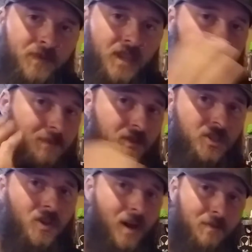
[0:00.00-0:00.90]
is I'm gonna
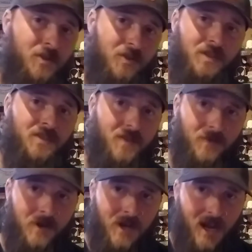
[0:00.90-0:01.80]
shoot this video
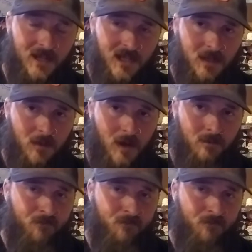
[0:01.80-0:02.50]
for your contest, bro.